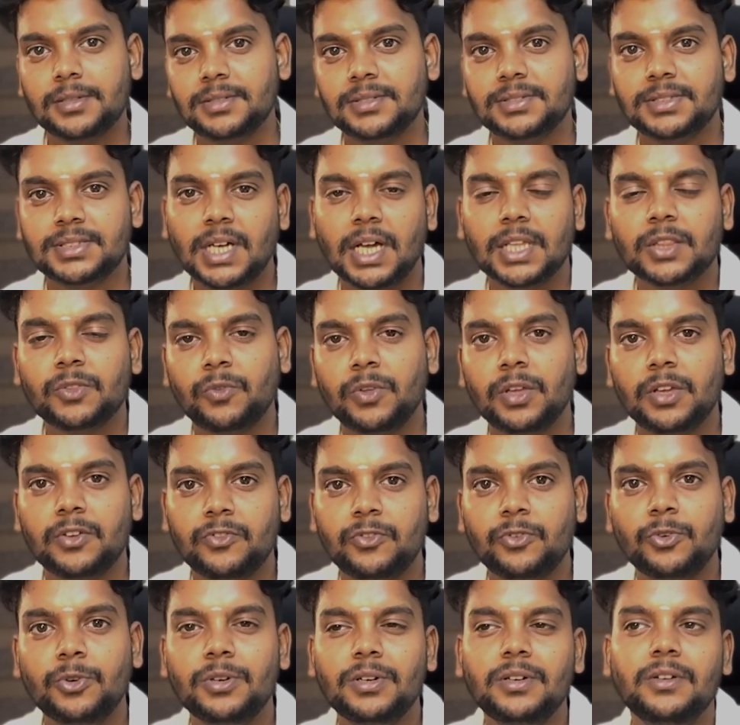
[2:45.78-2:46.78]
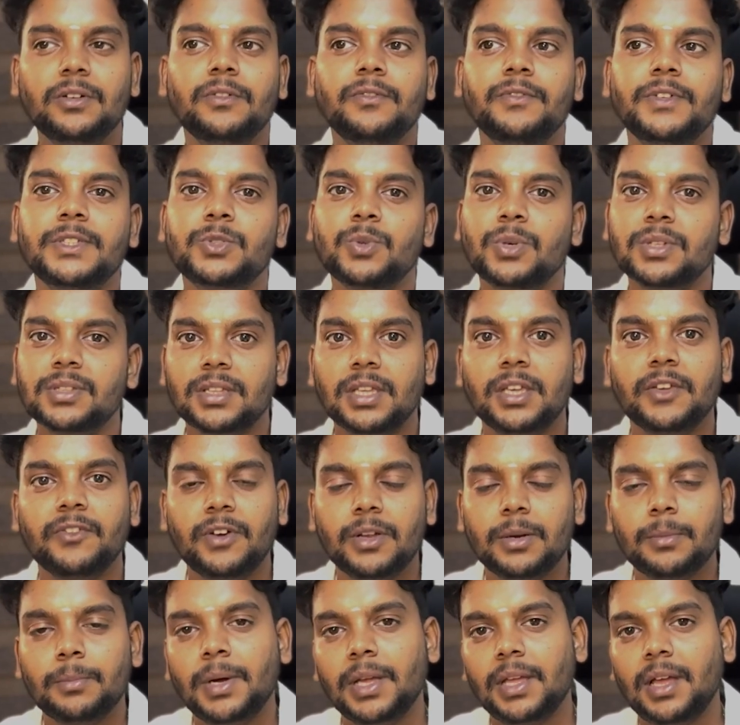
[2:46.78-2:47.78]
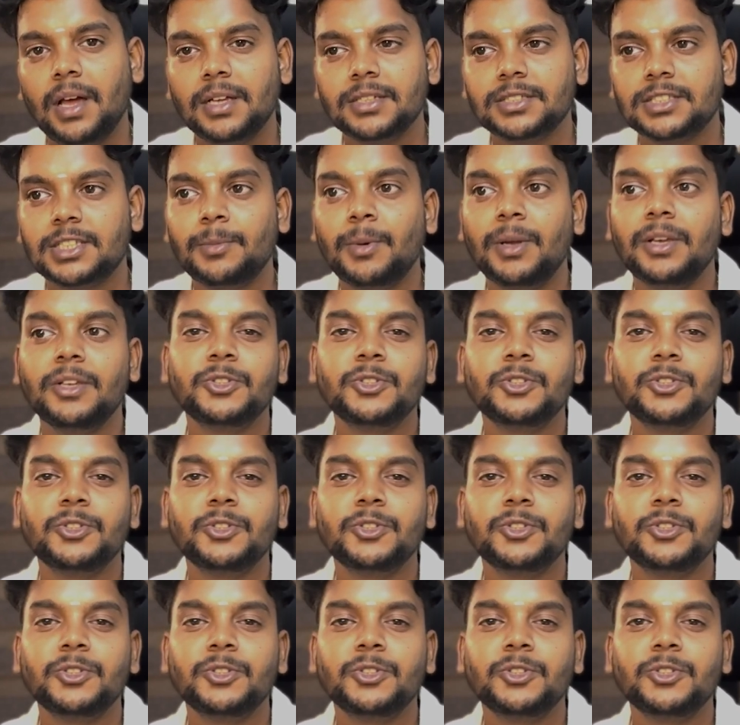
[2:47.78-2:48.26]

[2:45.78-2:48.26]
sattvic food which was given by ashram, and you